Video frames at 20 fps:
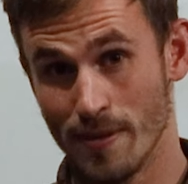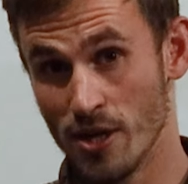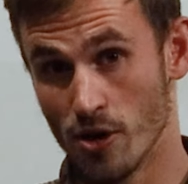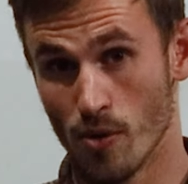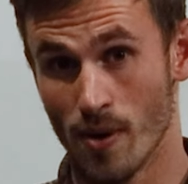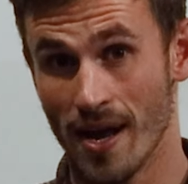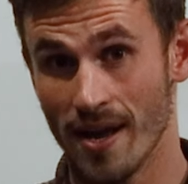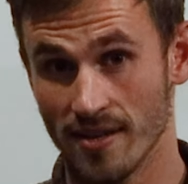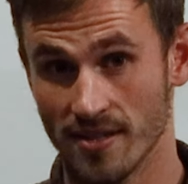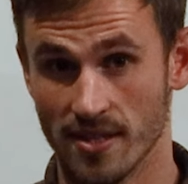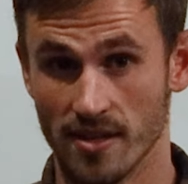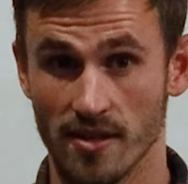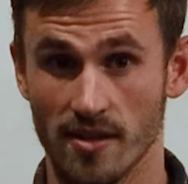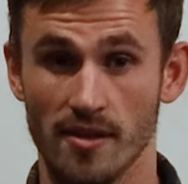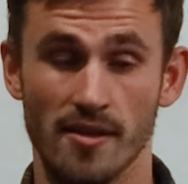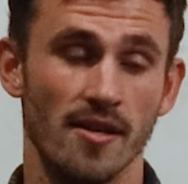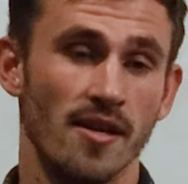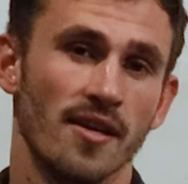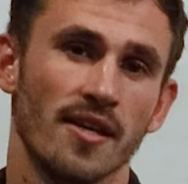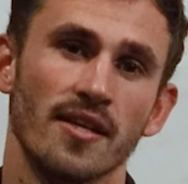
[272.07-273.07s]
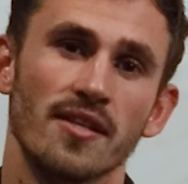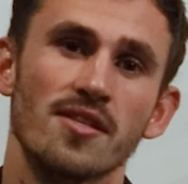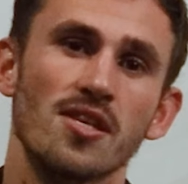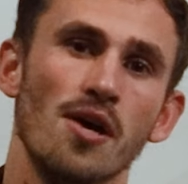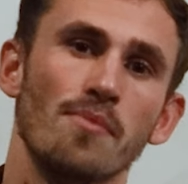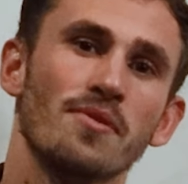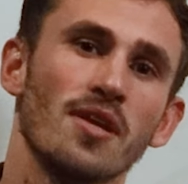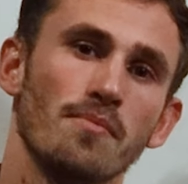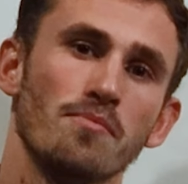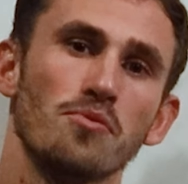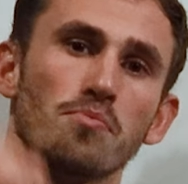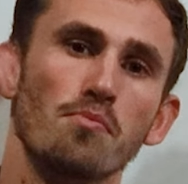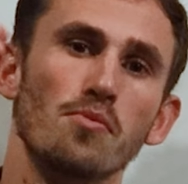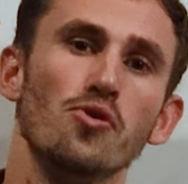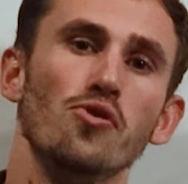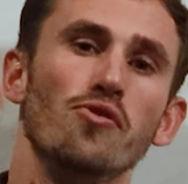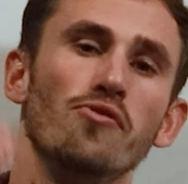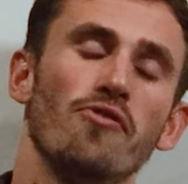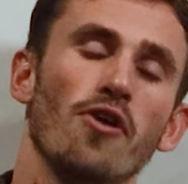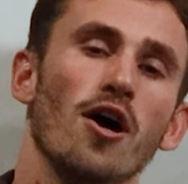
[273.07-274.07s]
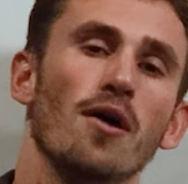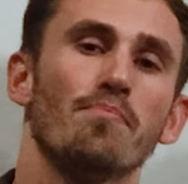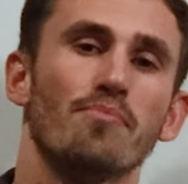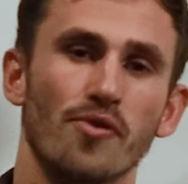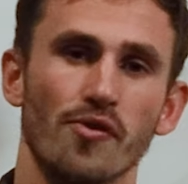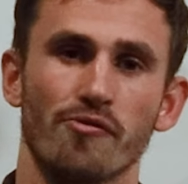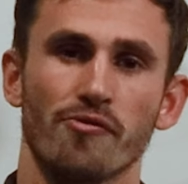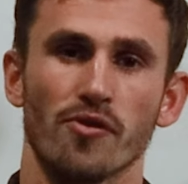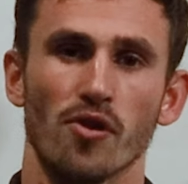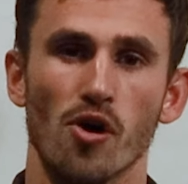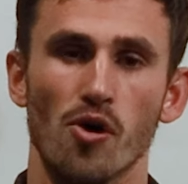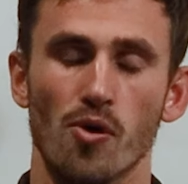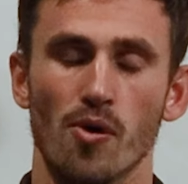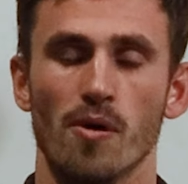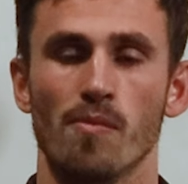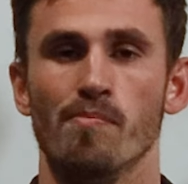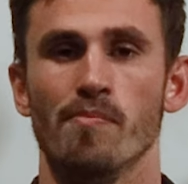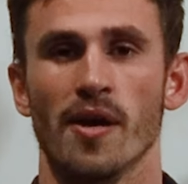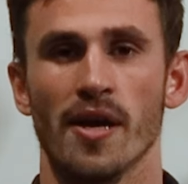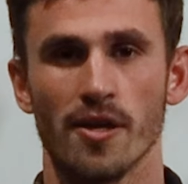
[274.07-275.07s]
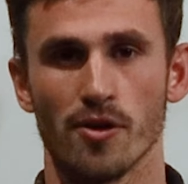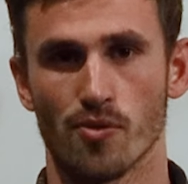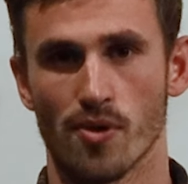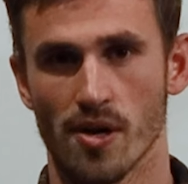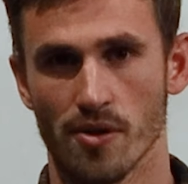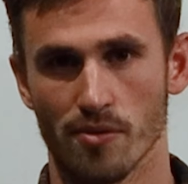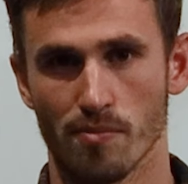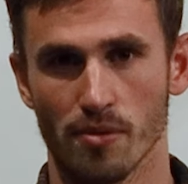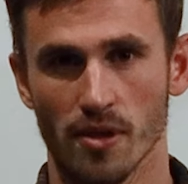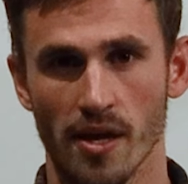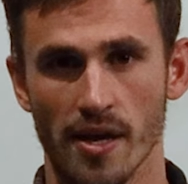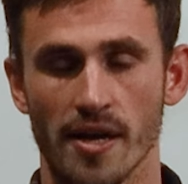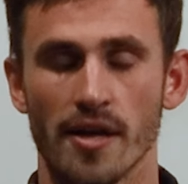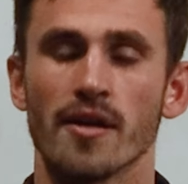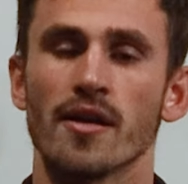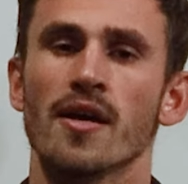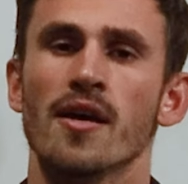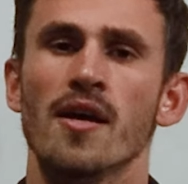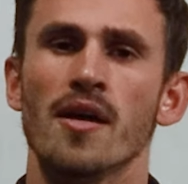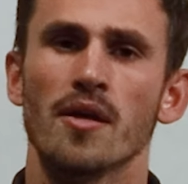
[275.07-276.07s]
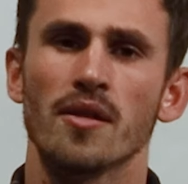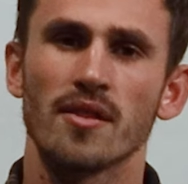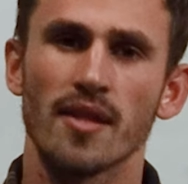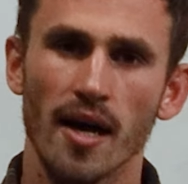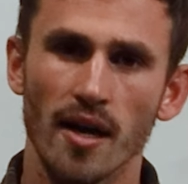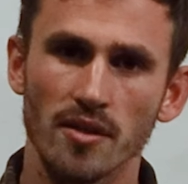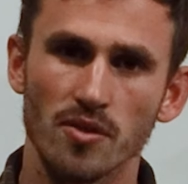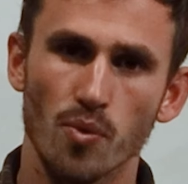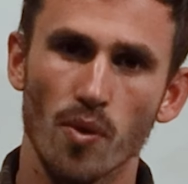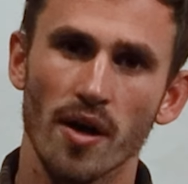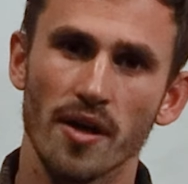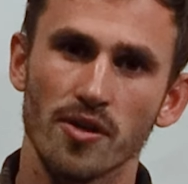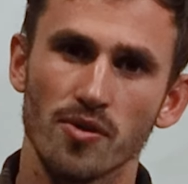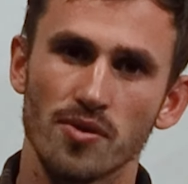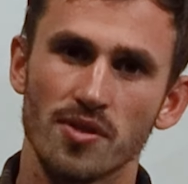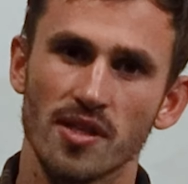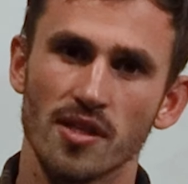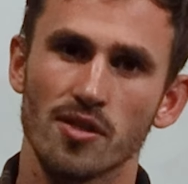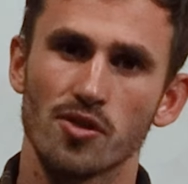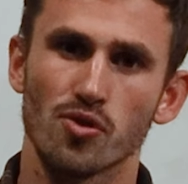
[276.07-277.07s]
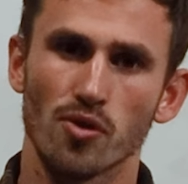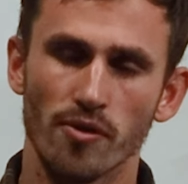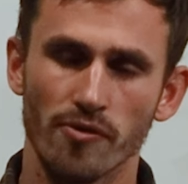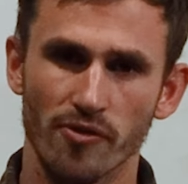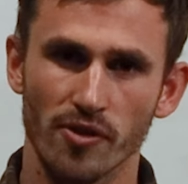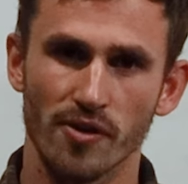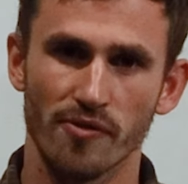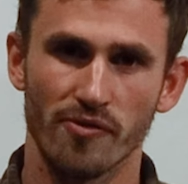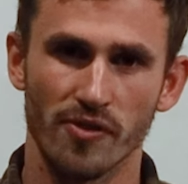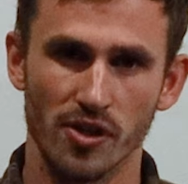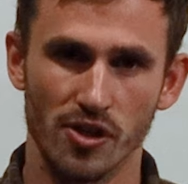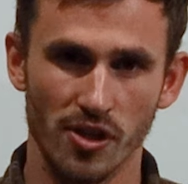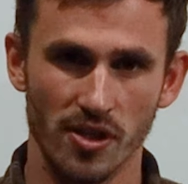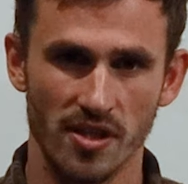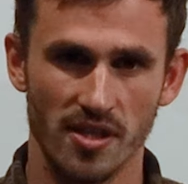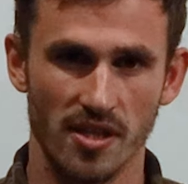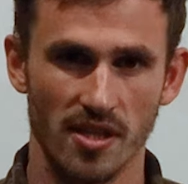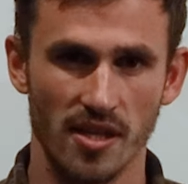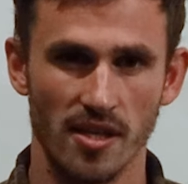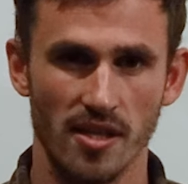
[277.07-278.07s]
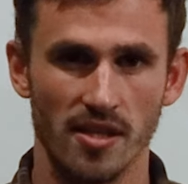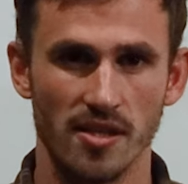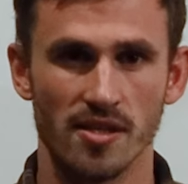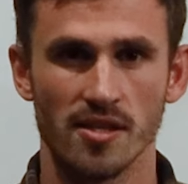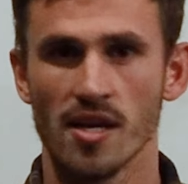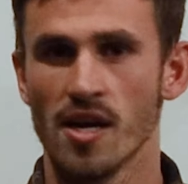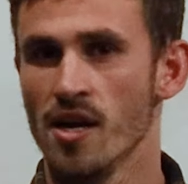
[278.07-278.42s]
amino acid can sometimes move up the phloem and around the plant. That's why you see sulfur deficiencies